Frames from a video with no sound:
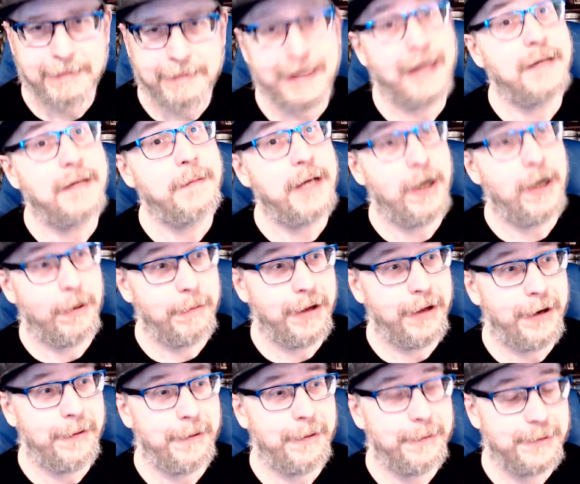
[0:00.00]
Glad to be home
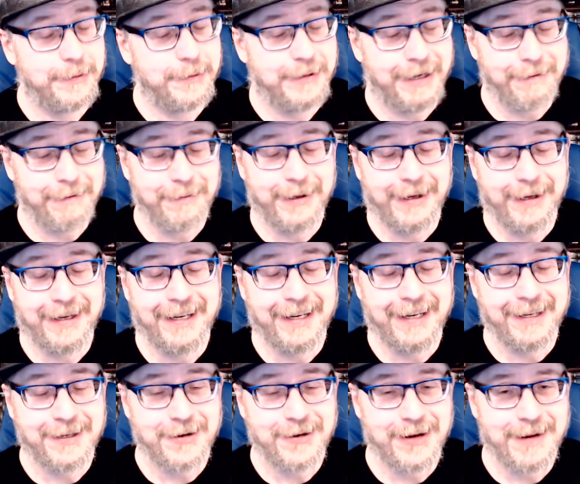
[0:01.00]
though. It was definitely a
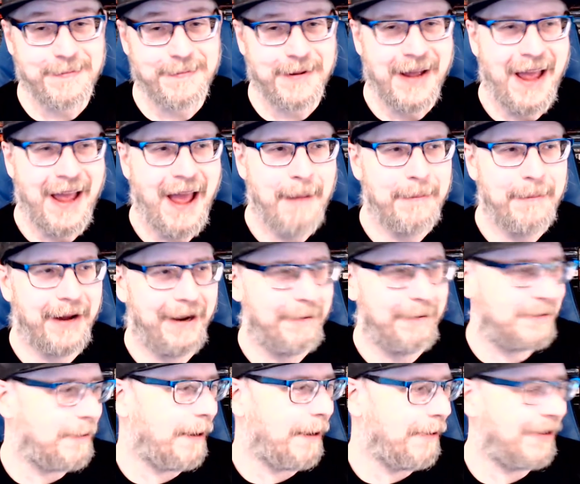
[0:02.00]
needed trip, but it
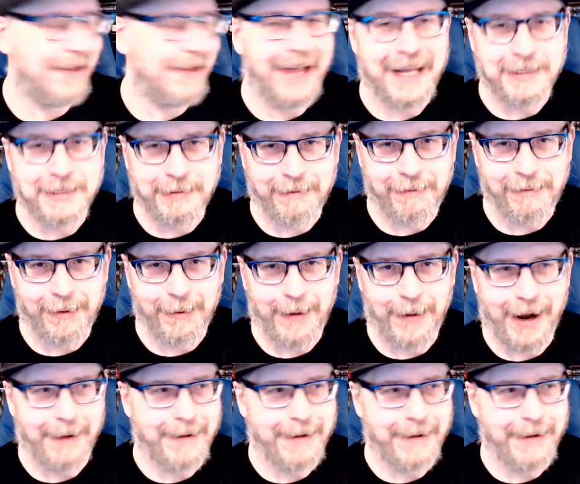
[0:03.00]
was probably the last one for a while.